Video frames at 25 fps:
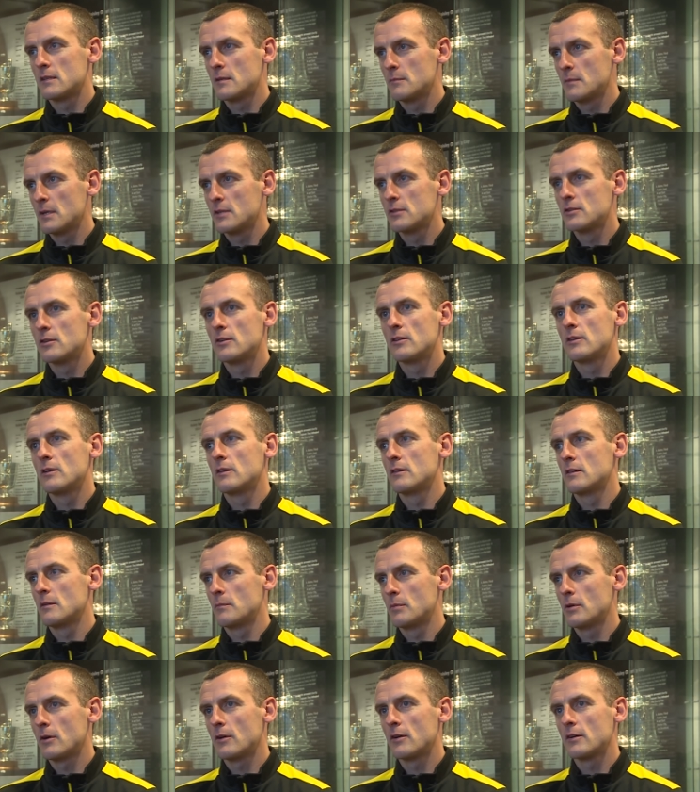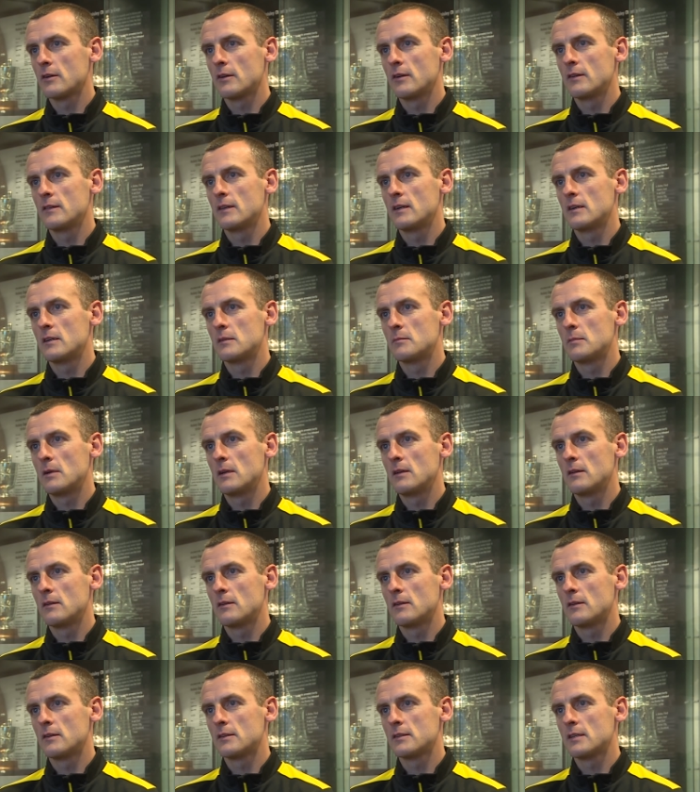to make sure that the product out there is
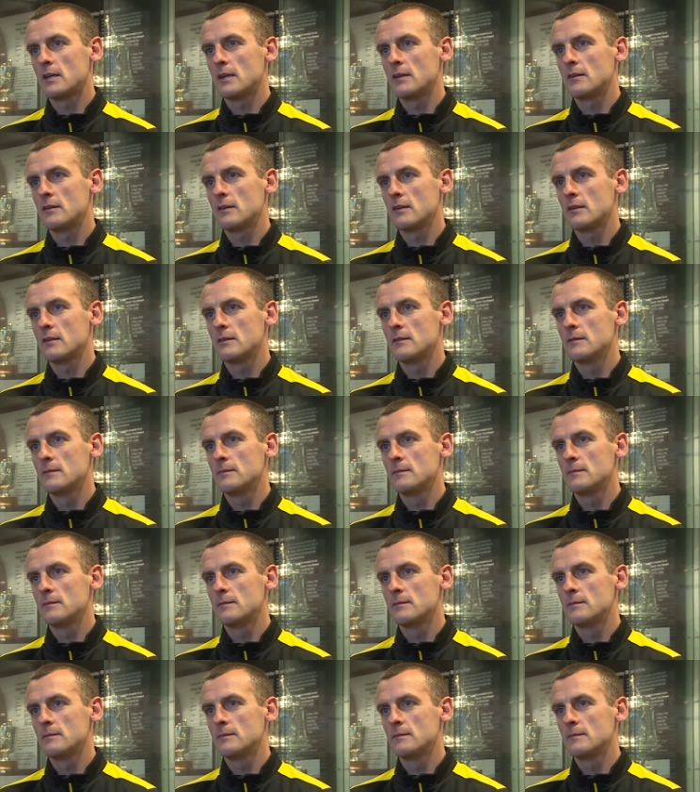brilliant on a Saturday.